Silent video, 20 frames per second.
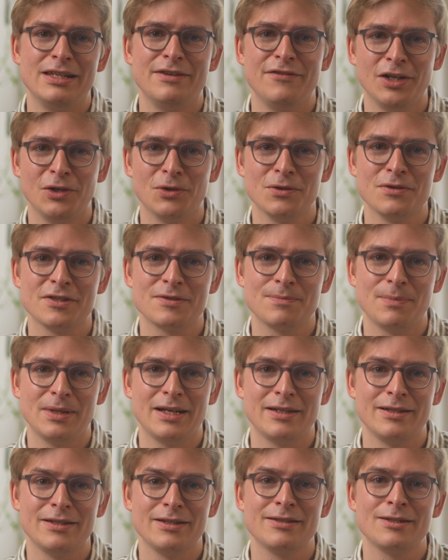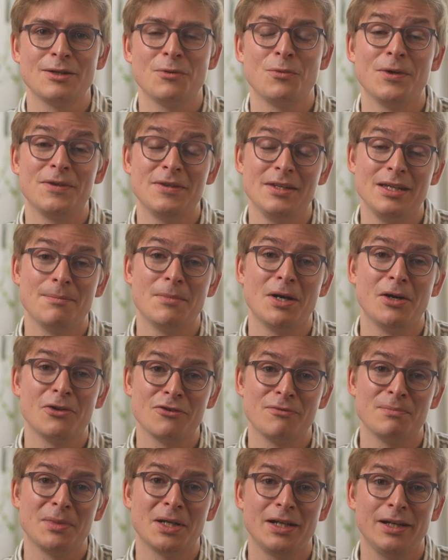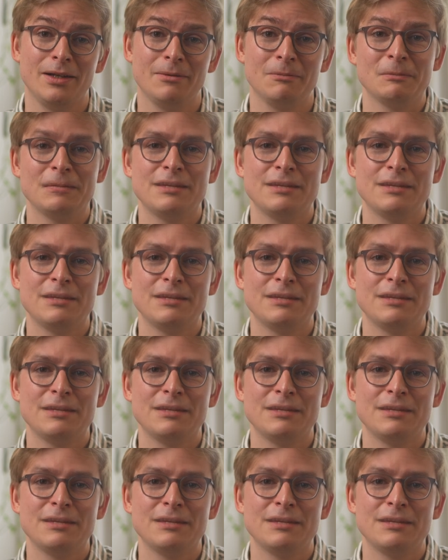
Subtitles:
living on this planet with the amount of money.